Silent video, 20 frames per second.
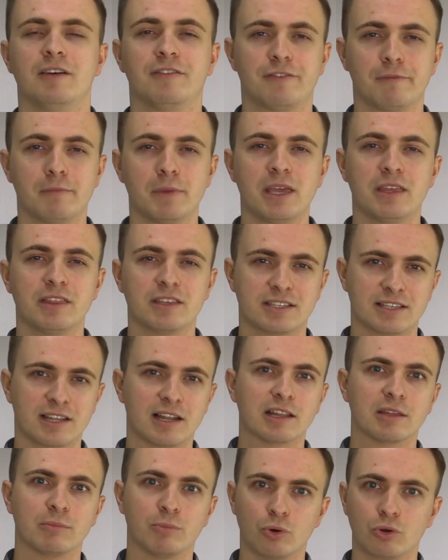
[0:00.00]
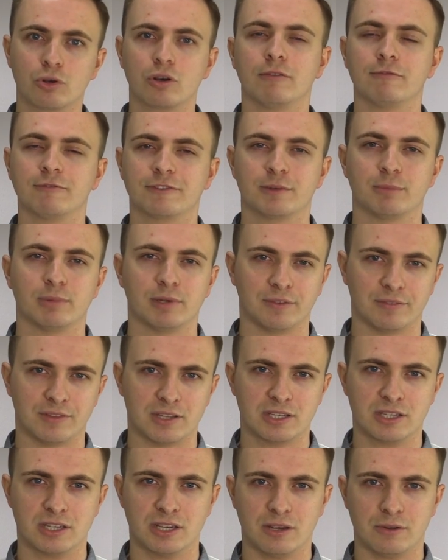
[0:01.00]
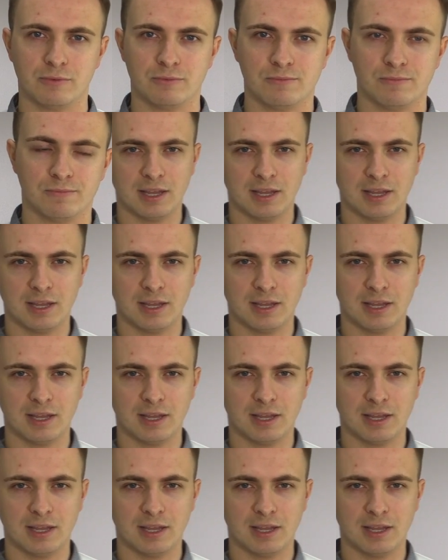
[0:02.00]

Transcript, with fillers: and for me, the slightly more comfortable of the two.